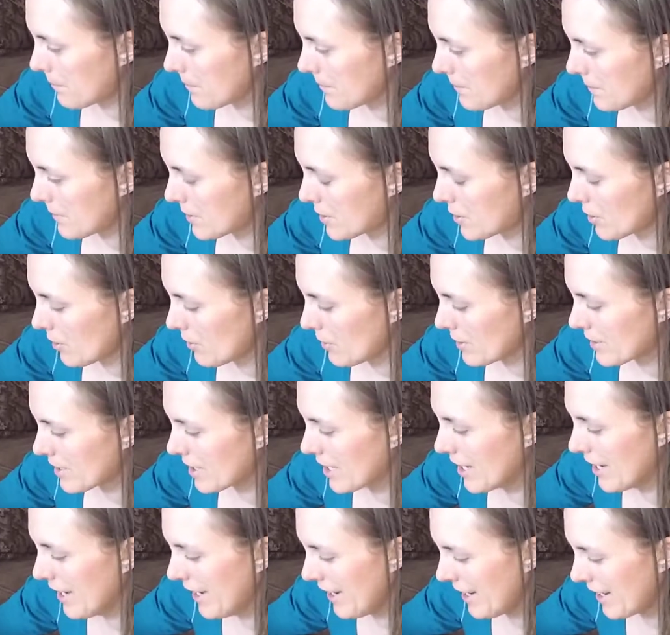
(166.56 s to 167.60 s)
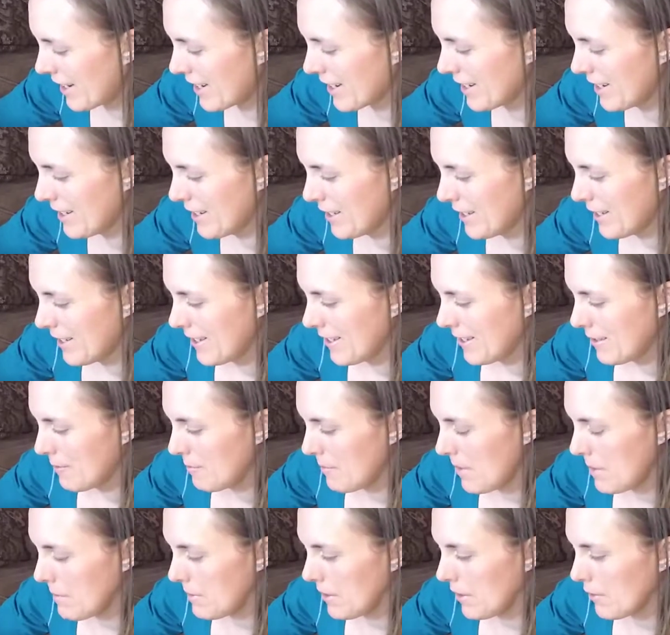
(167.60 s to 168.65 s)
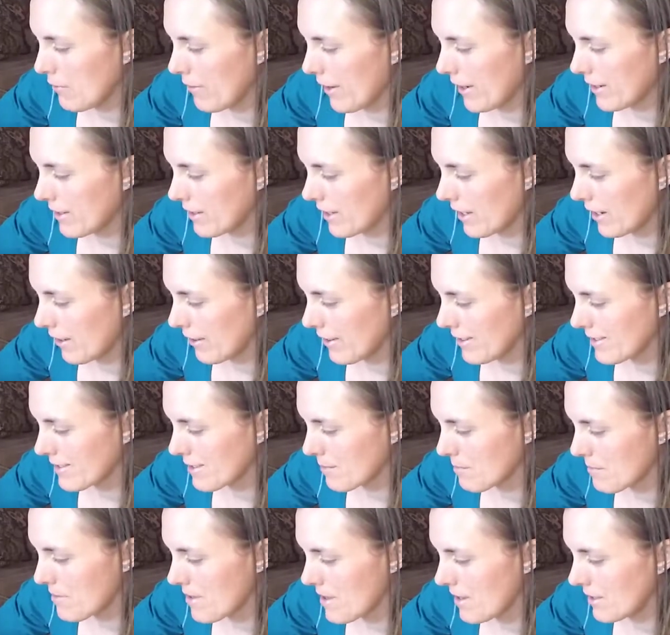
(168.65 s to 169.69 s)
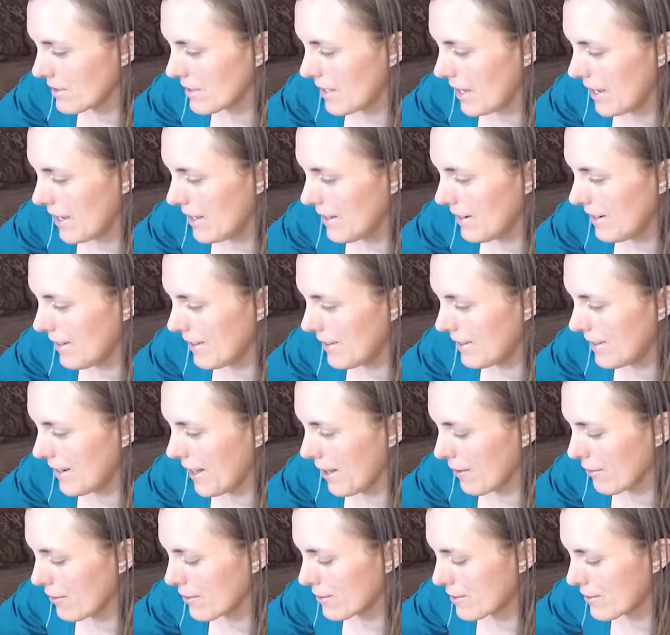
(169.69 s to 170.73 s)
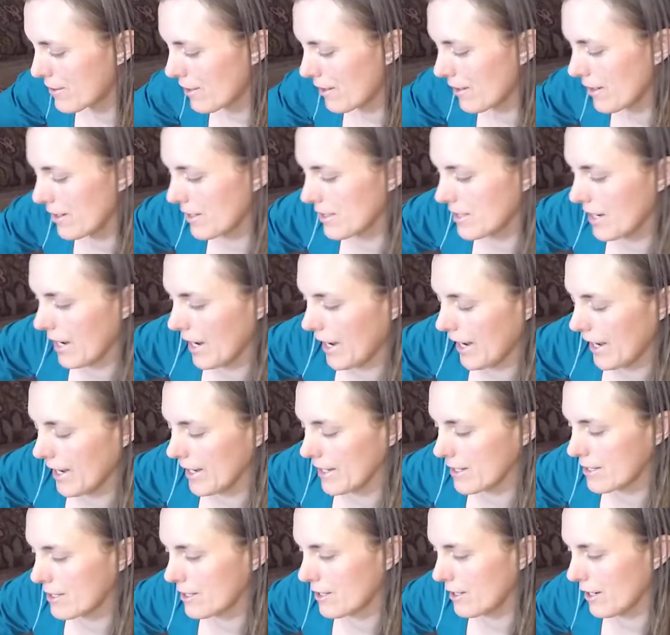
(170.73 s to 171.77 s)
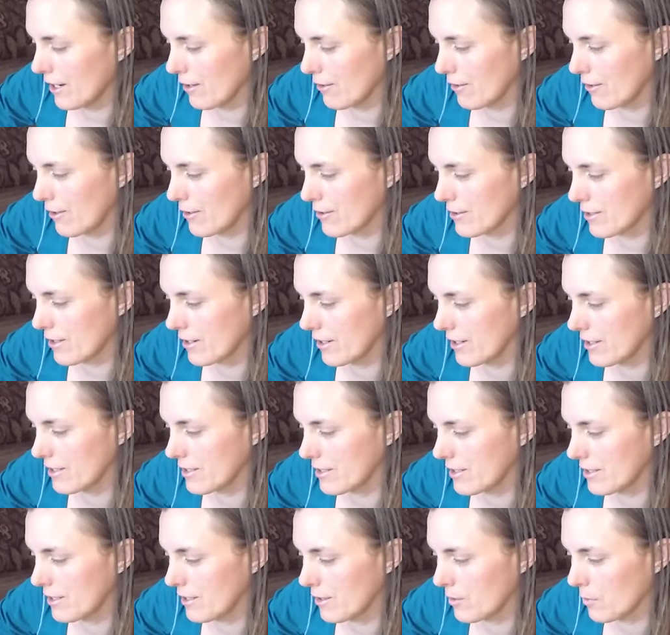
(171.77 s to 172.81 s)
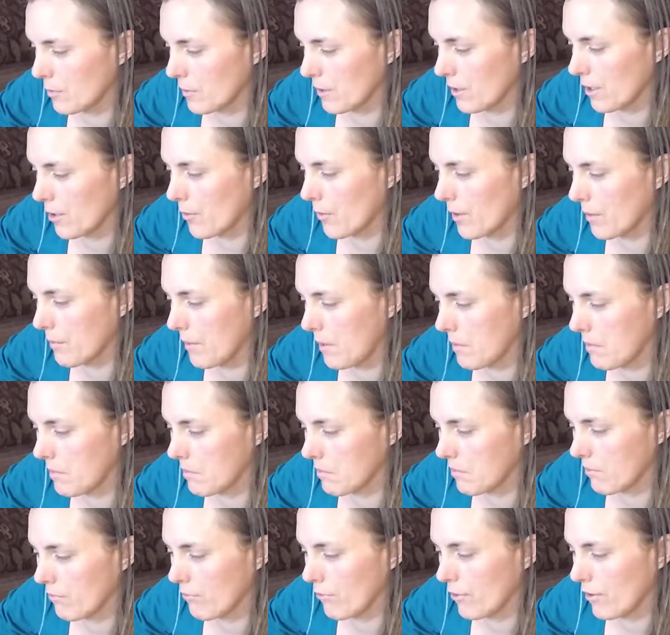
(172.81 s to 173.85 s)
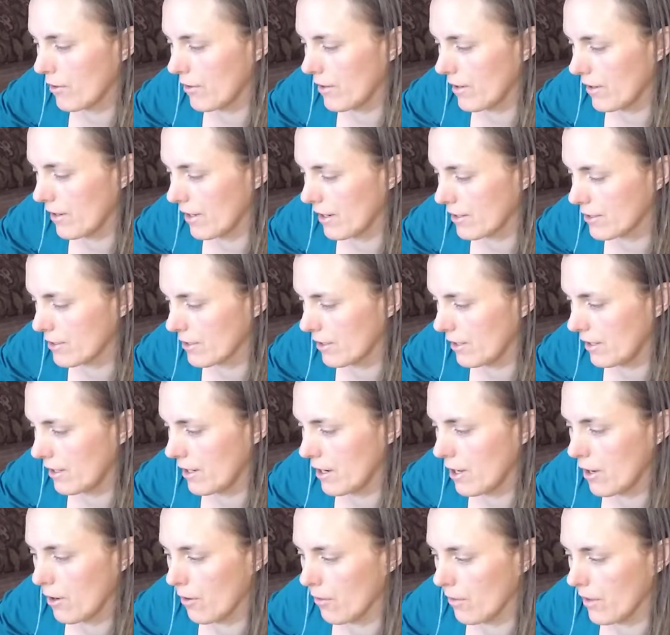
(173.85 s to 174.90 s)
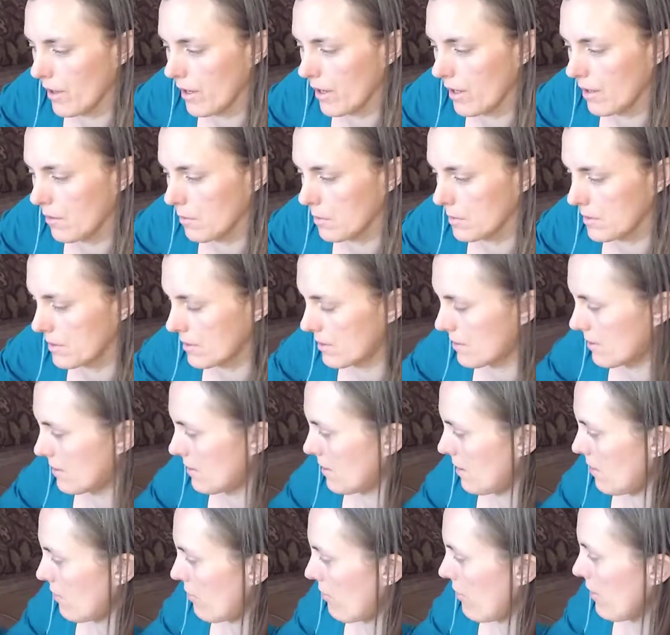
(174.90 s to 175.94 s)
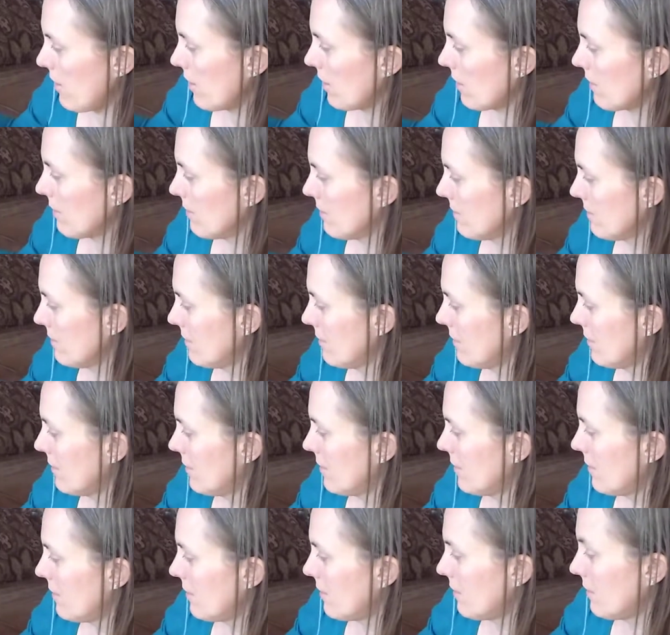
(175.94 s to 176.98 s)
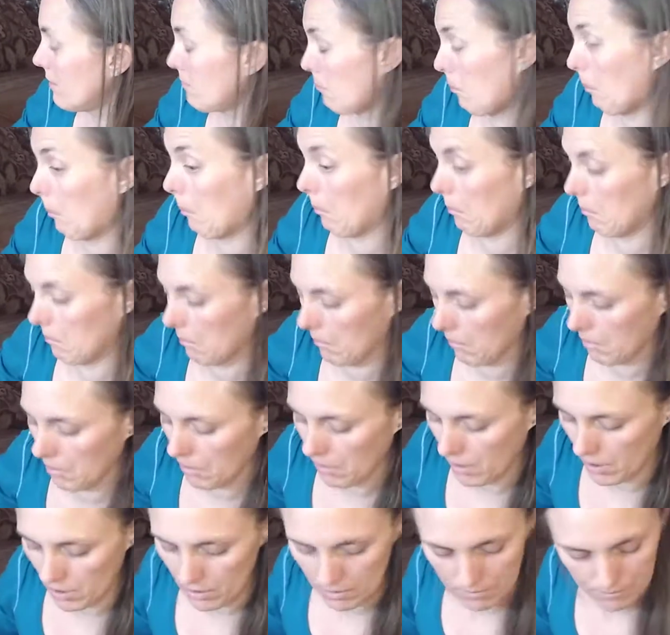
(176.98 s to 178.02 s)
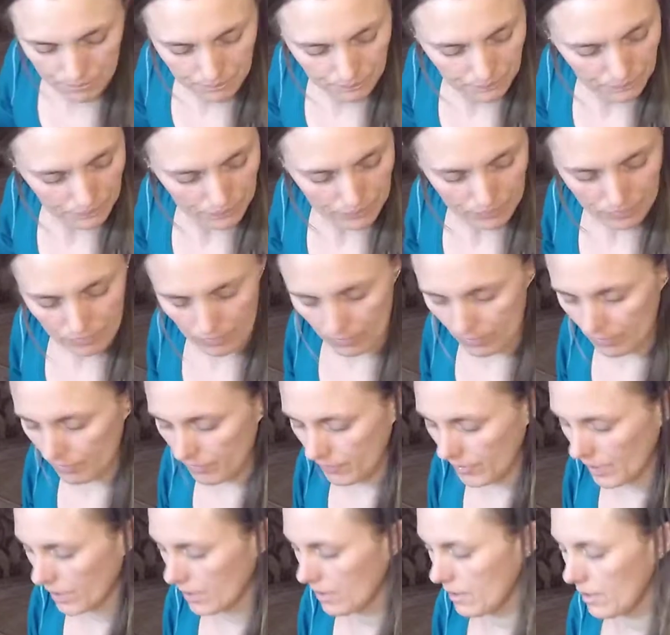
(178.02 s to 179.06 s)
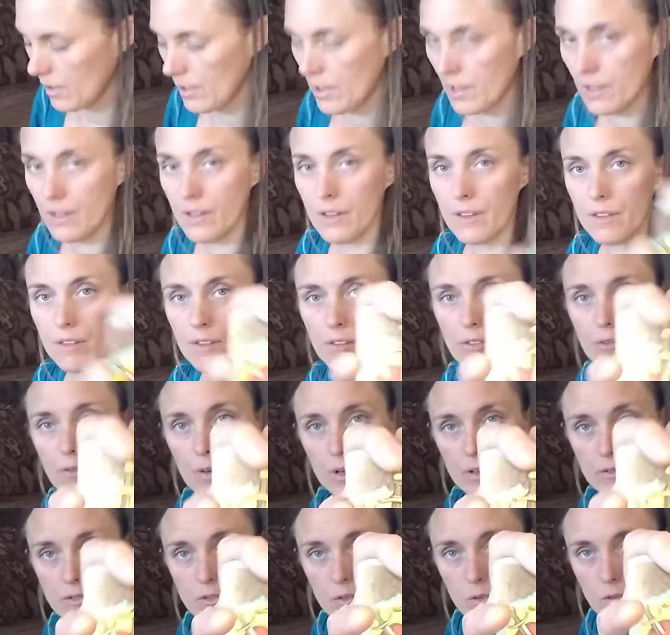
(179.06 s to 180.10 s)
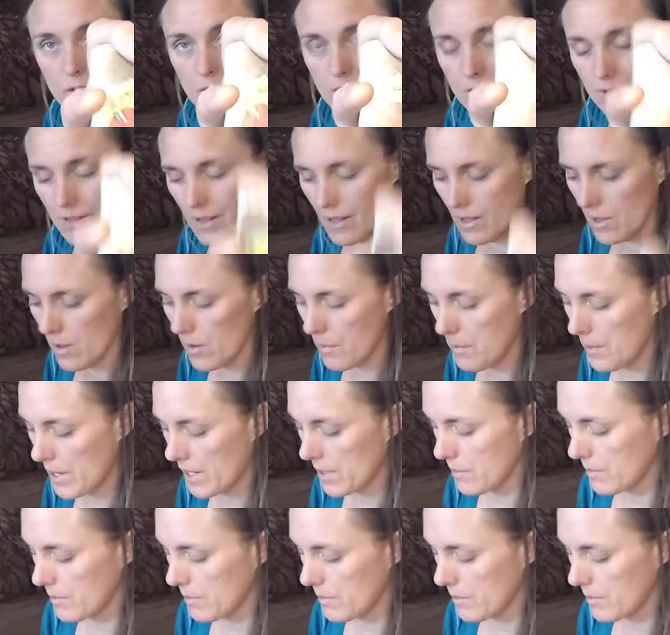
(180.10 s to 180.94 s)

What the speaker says: So it's like maybe you've had to carry some things in and now they're starting to hatch. Now you're starting to see the work where maybe before you didn't actually know that it was a thing. Okay. The Three of Swords is on the bottom